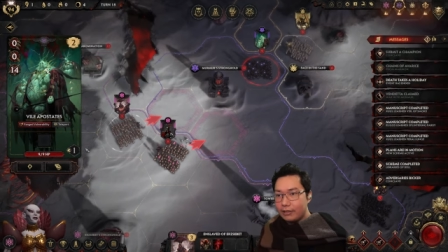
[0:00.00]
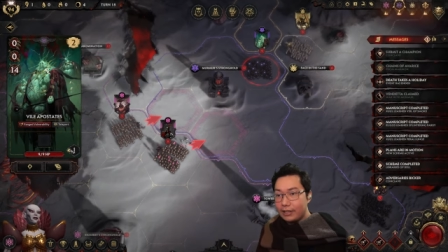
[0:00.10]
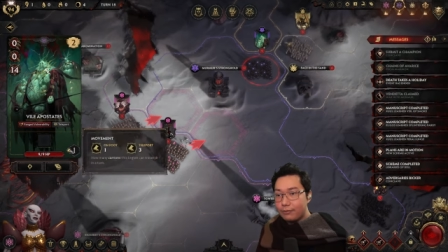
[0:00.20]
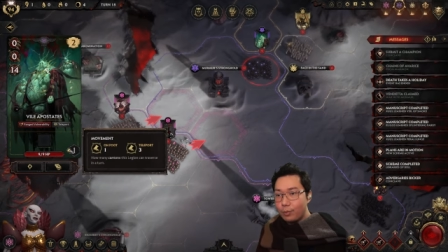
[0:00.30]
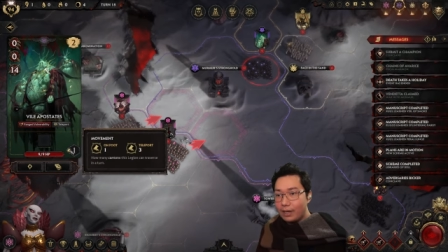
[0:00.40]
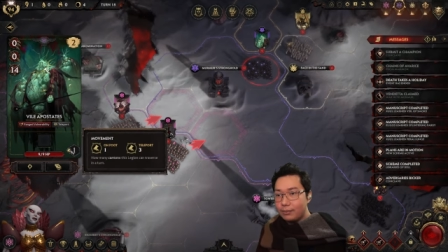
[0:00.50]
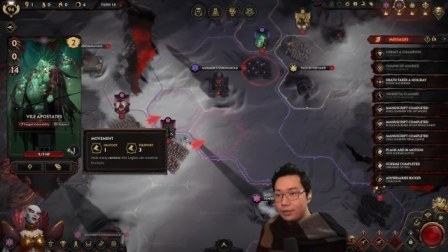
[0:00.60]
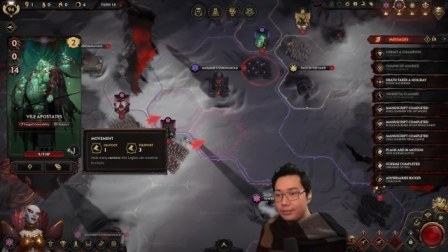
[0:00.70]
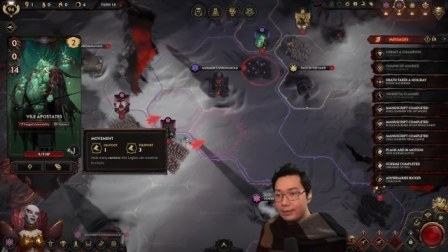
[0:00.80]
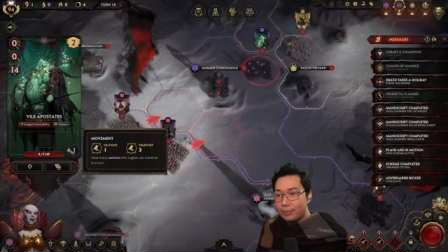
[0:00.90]
only have one
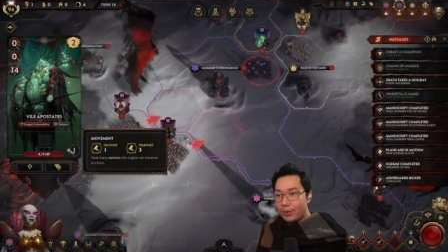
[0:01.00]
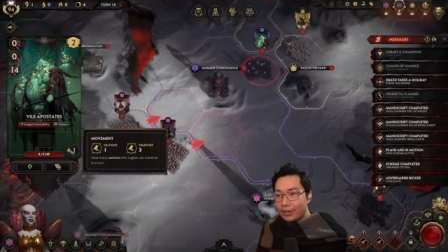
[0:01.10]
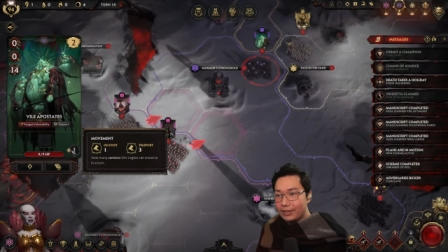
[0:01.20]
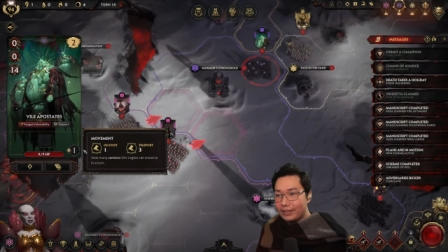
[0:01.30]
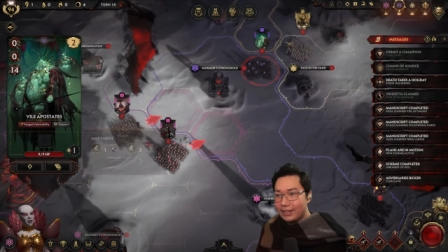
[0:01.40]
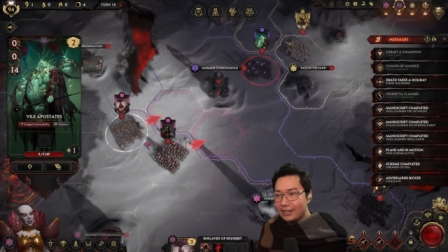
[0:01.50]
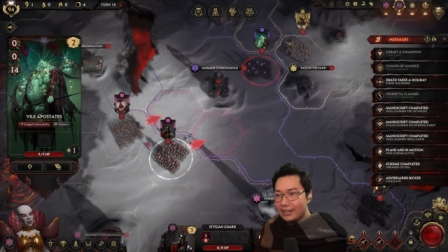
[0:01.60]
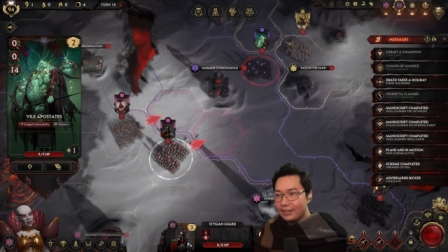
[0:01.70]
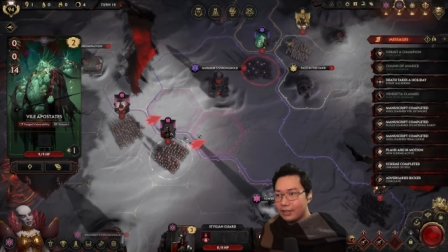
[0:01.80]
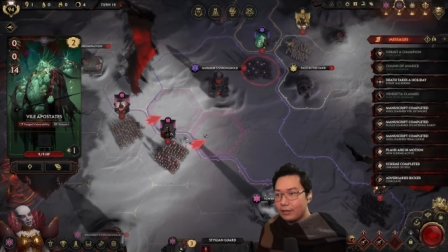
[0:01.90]
movement point. Okay, they
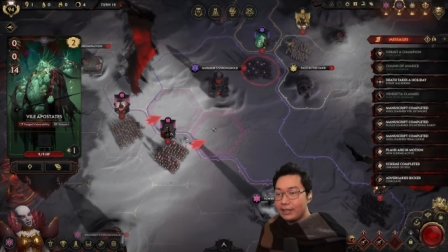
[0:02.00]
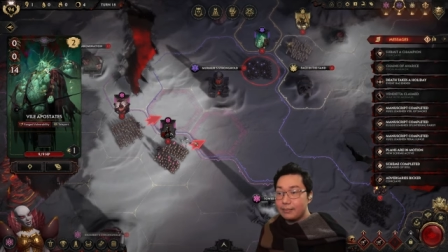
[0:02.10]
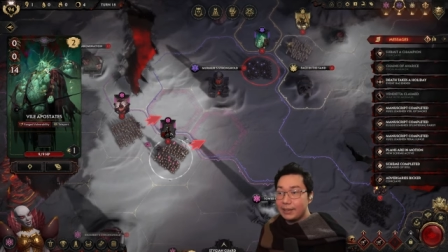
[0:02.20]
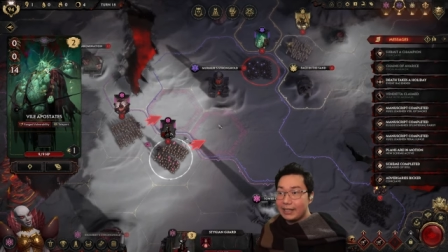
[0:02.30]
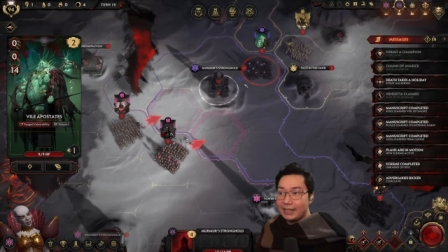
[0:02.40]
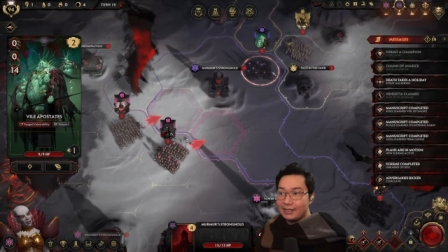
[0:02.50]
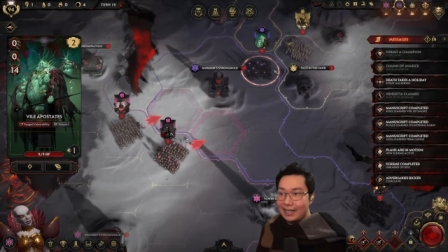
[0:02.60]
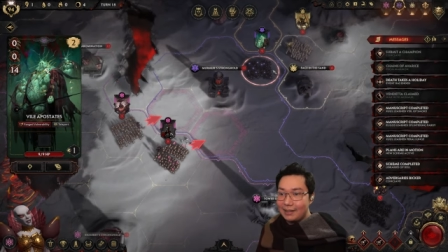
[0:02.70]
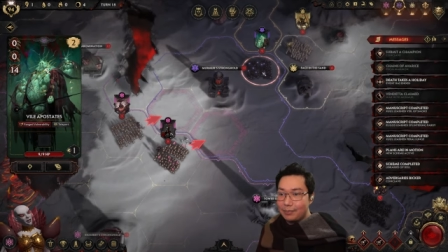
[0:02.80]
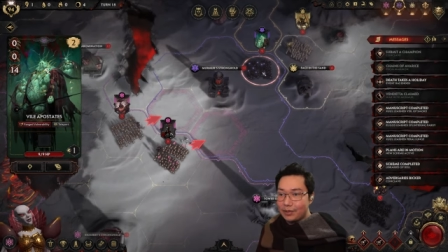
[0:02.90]
can't even... Oh, they, but they can
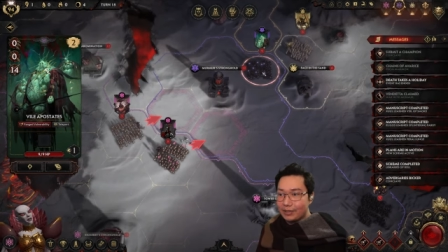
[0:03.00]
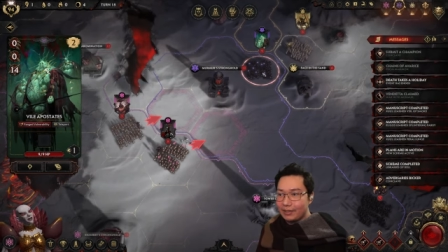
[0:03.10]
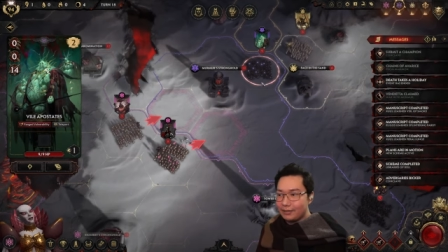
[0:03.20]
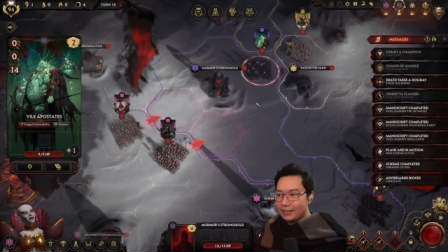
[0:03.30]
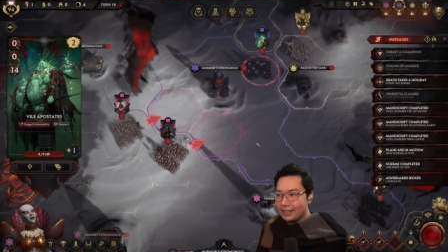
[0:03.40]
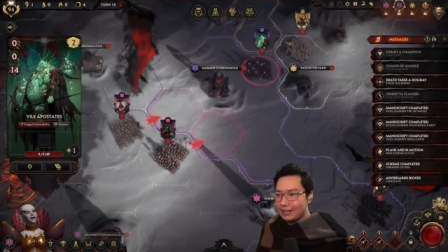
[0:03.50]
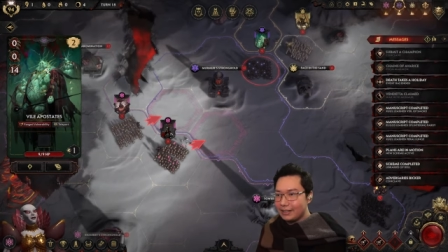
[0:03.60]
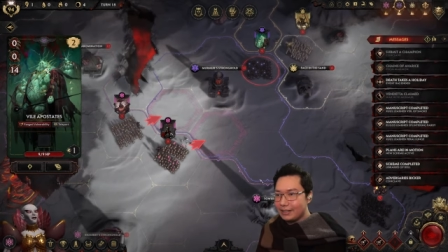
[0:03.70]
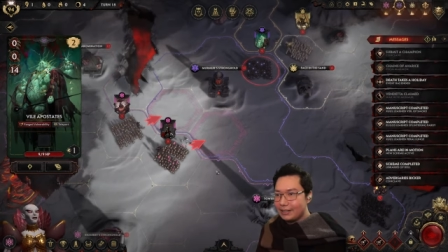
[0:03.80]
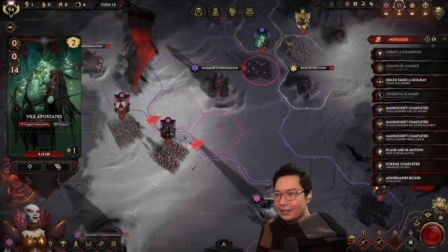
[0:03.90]
teleport three.
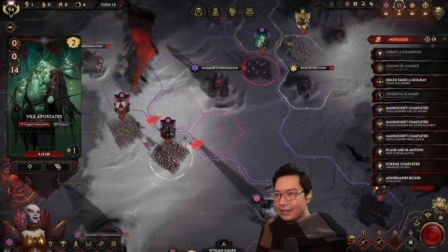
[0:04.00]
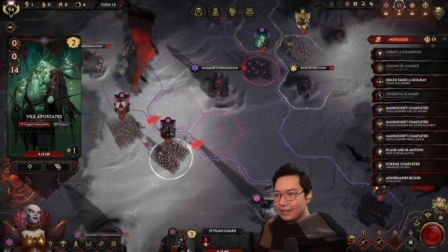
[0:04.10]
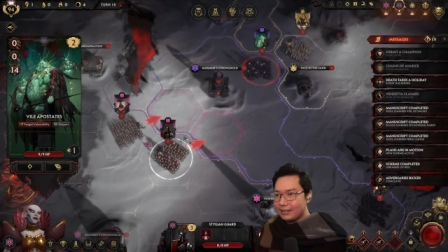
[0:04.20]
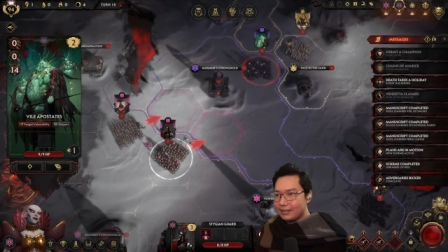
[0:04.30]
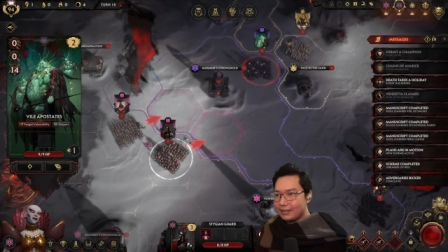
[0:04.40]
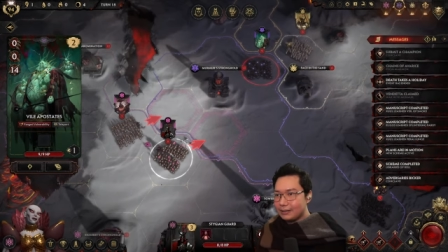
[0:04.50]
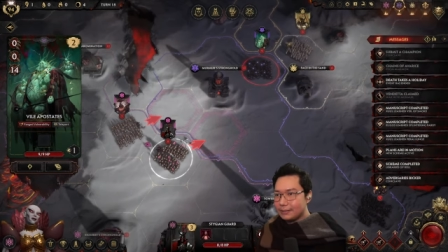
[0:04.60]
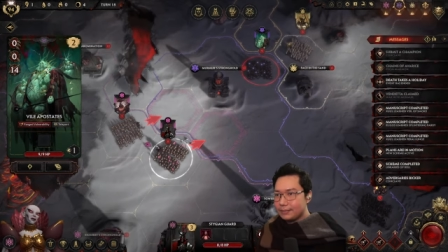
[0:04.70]
I see.